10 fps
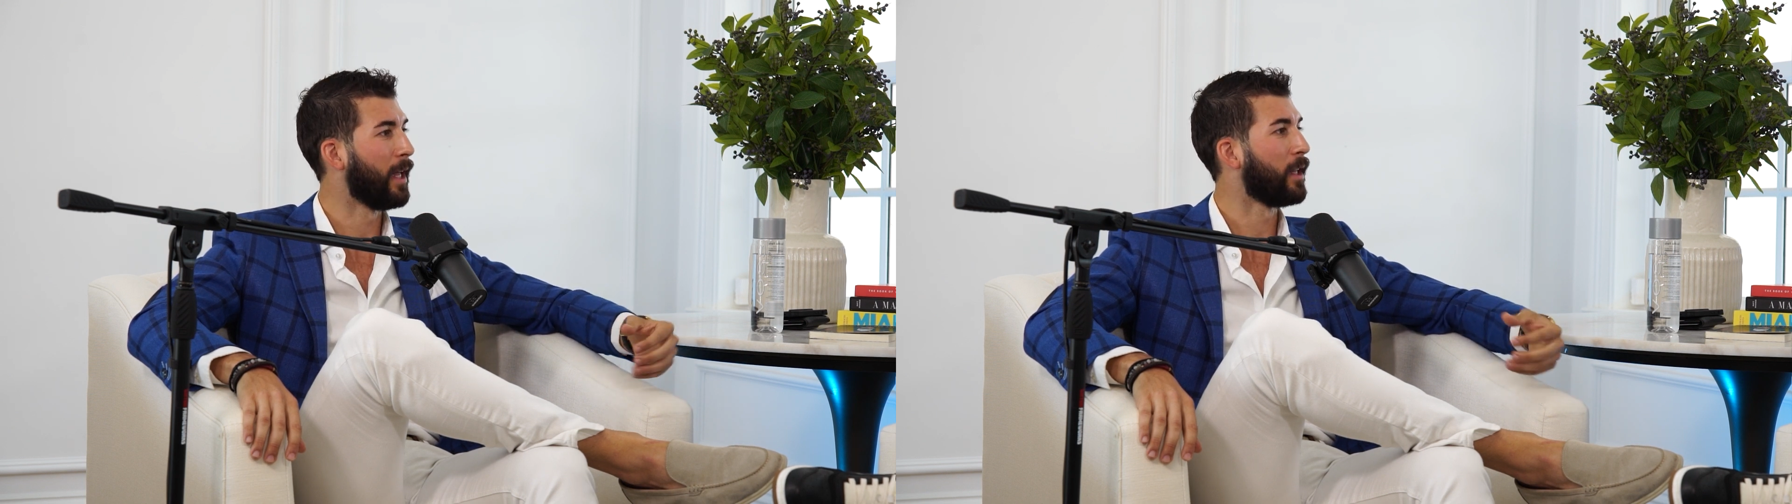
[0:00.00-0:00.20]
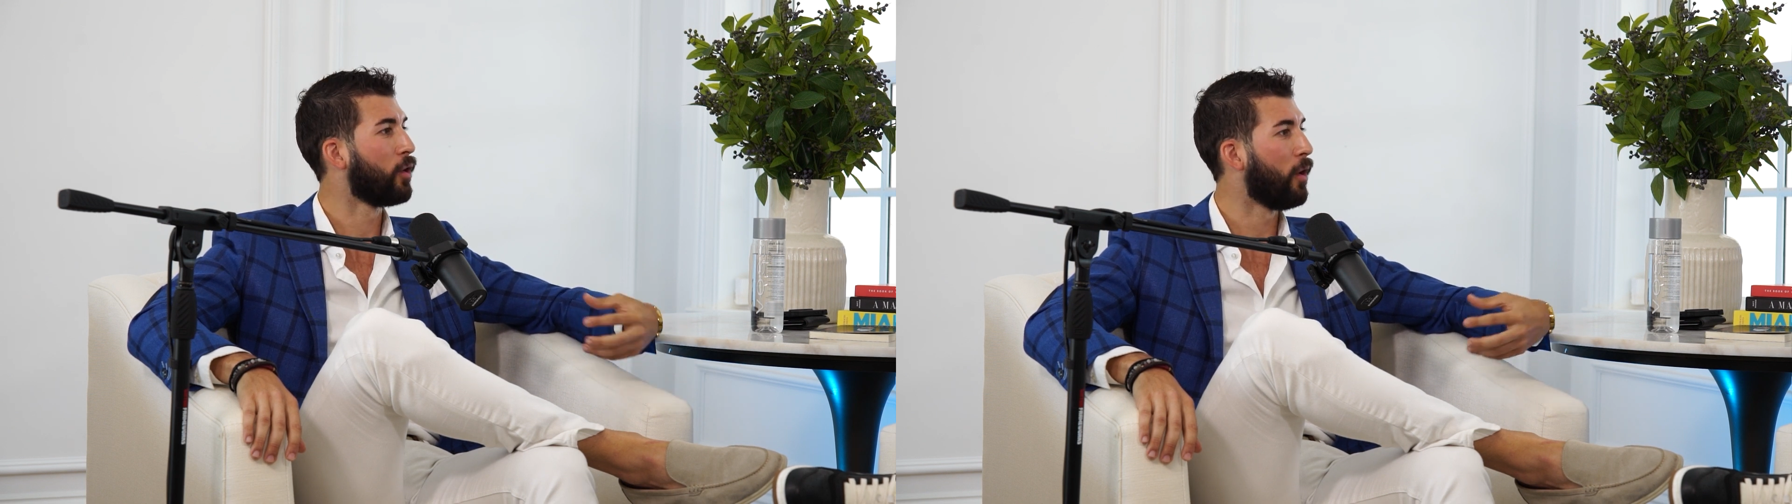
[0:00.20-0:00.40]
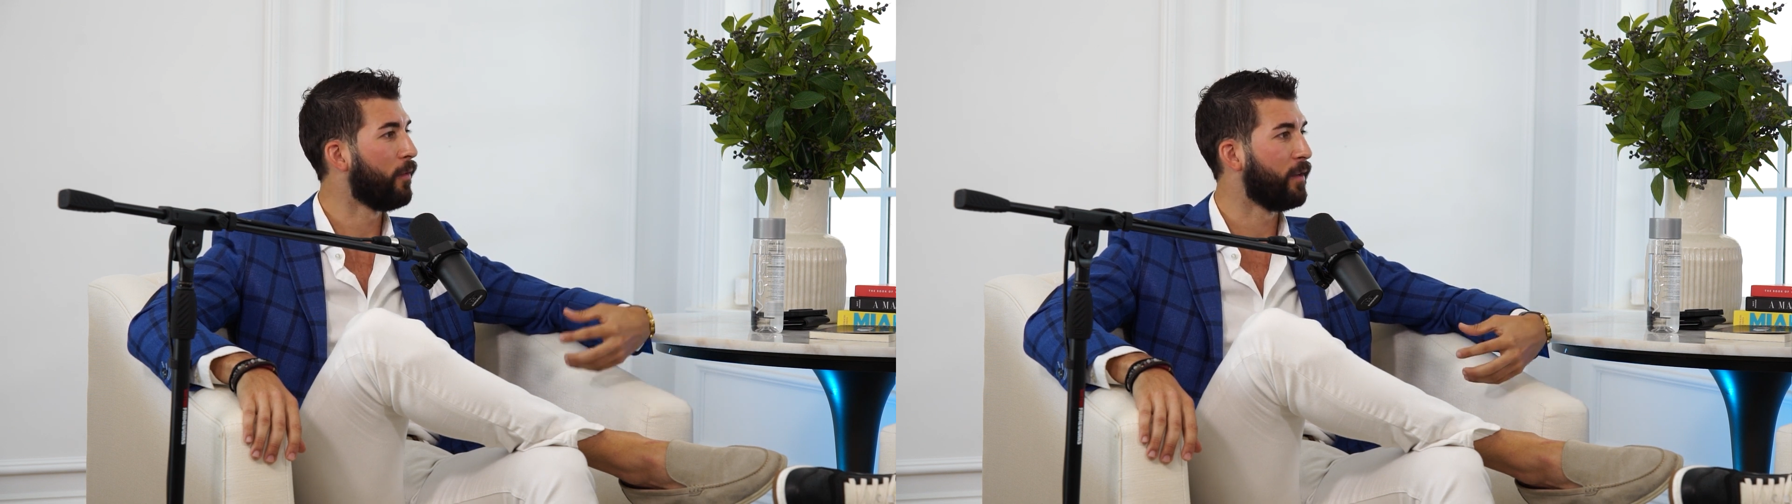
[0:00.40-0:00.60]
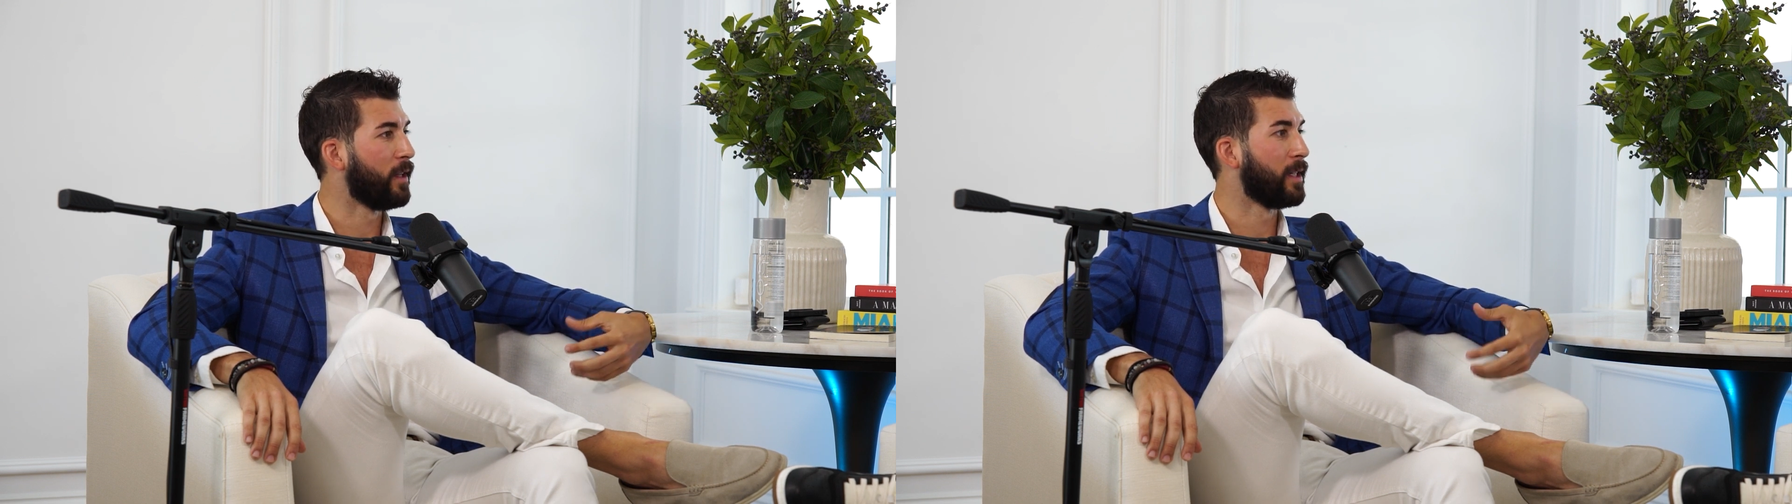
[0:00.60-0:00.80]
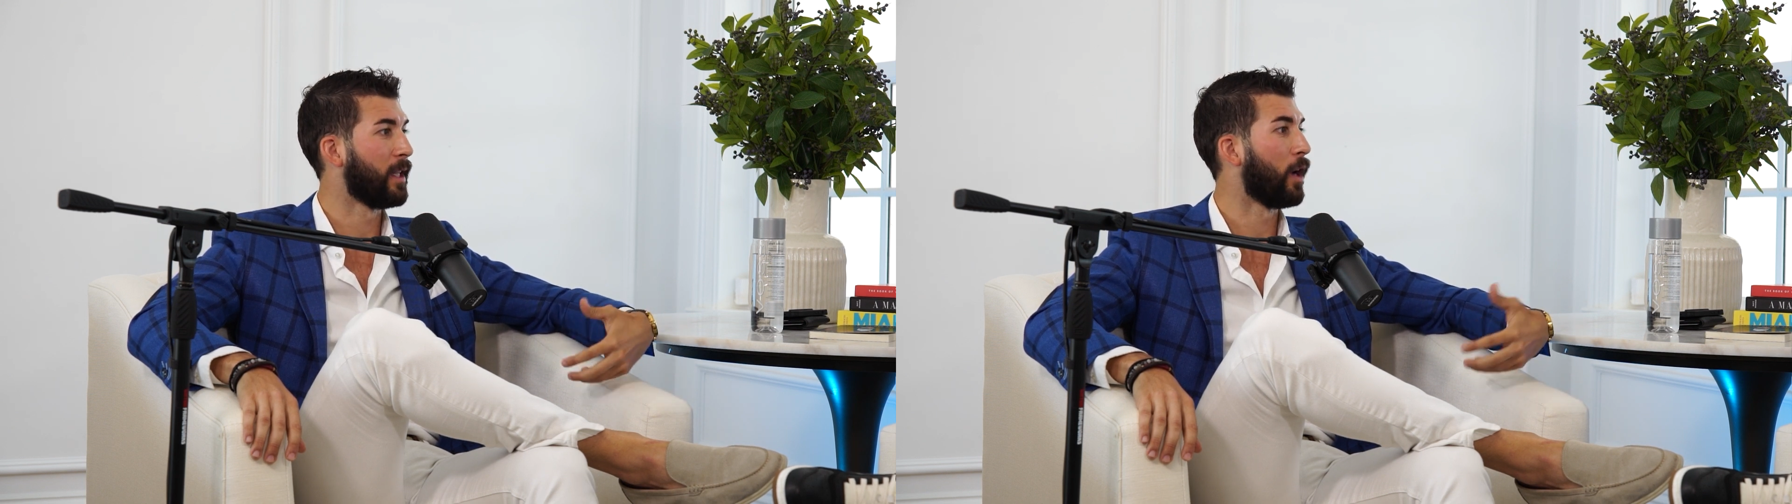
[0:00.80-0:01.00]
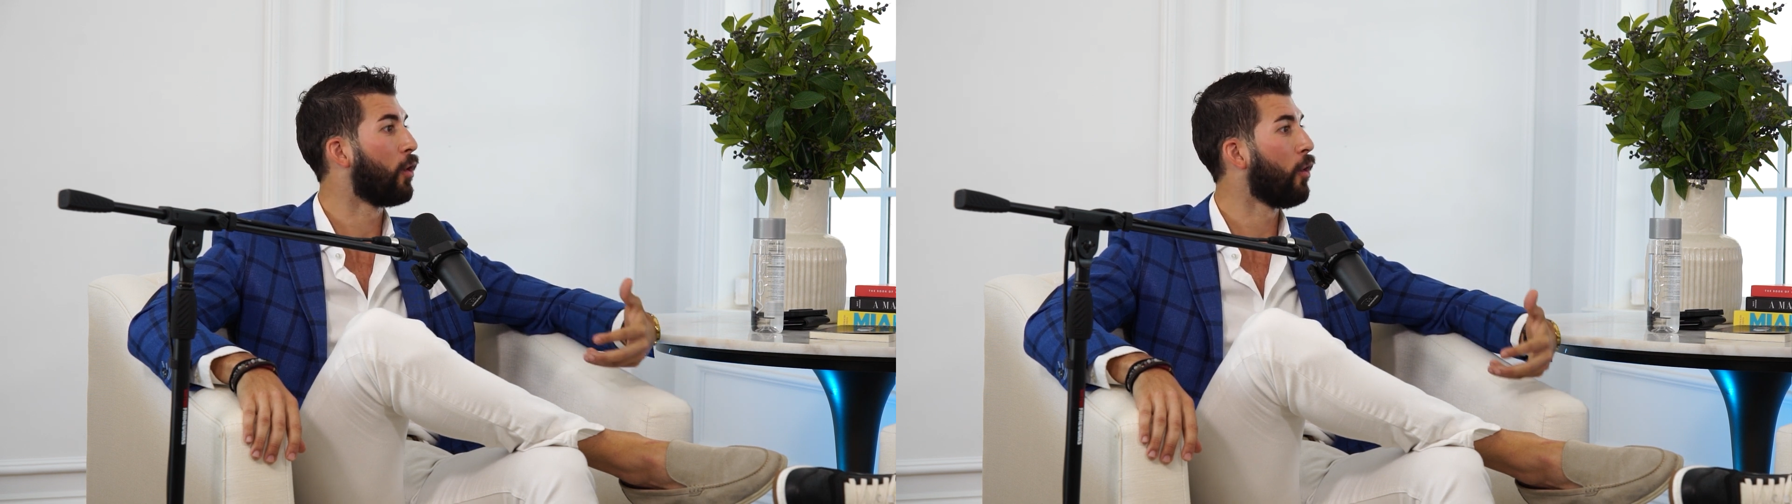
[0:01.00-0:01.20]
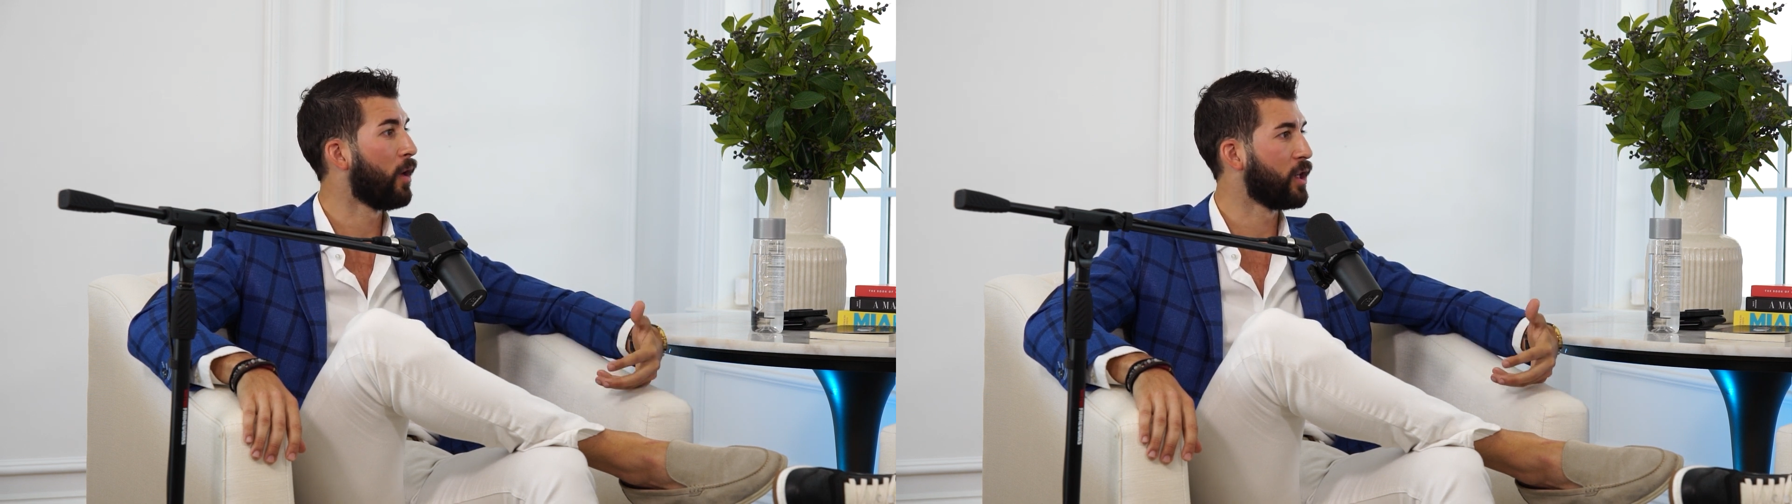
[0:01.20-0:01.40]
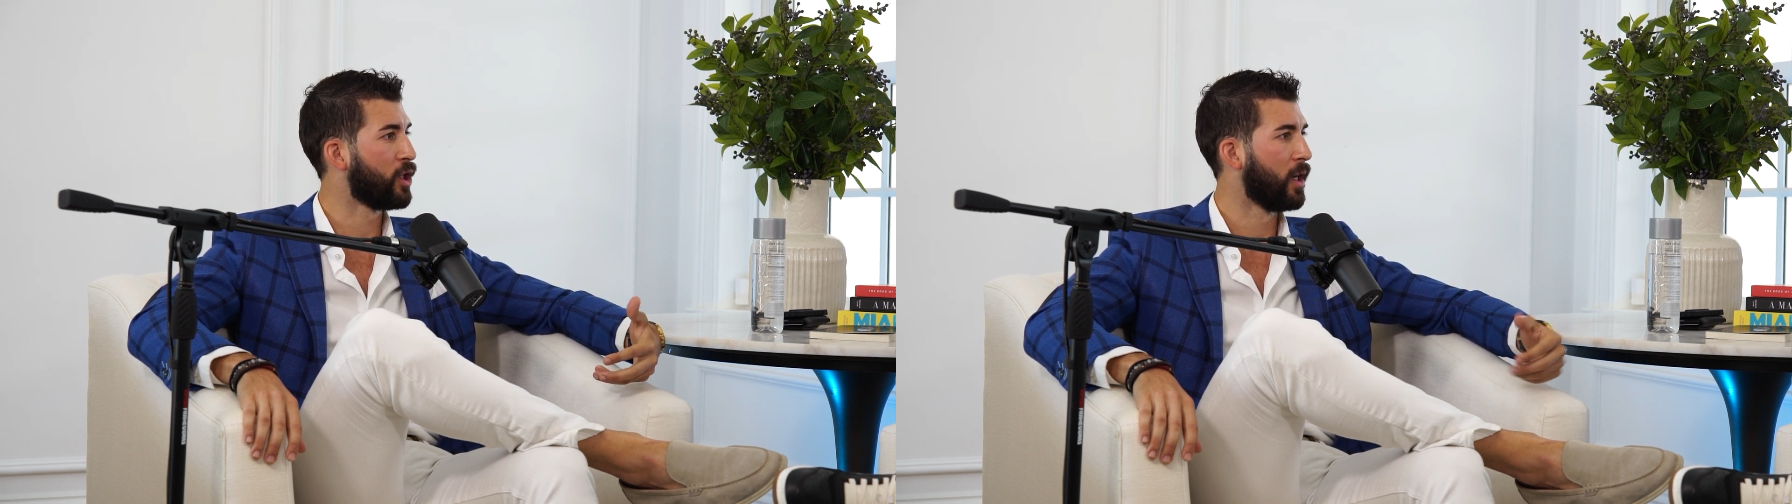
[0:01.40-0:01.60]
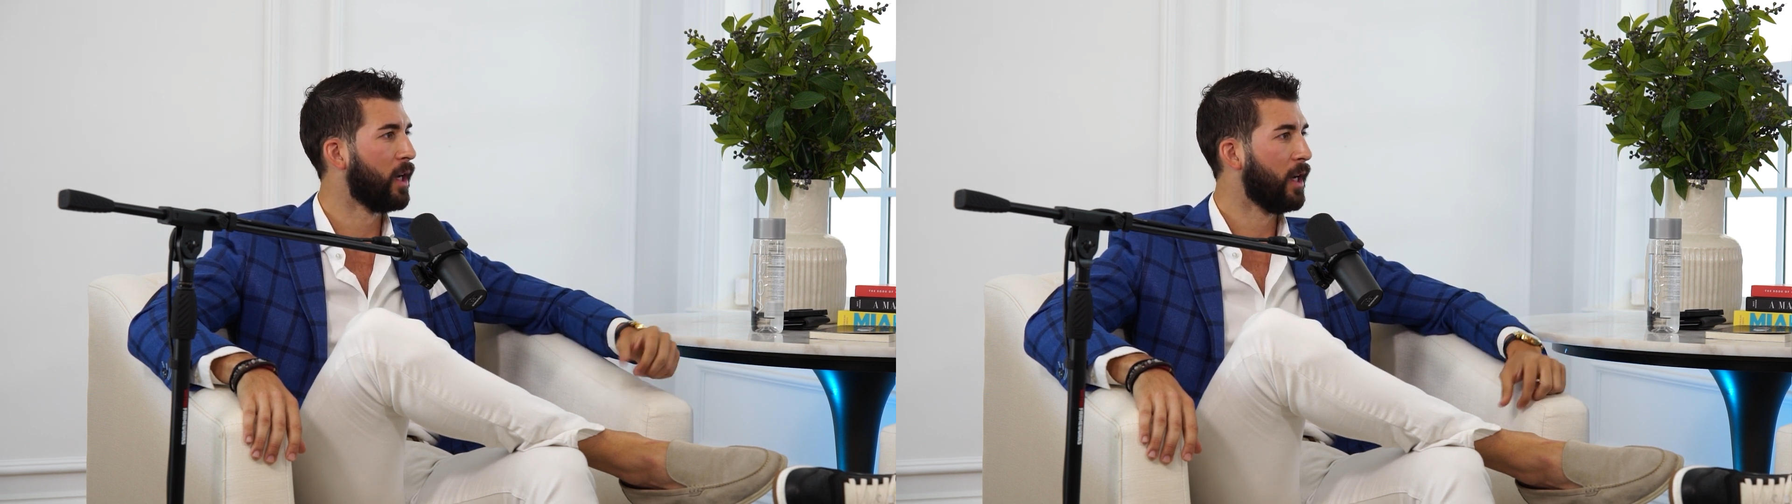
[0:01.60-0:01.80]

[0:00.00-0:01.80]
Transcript: that confidence, that courage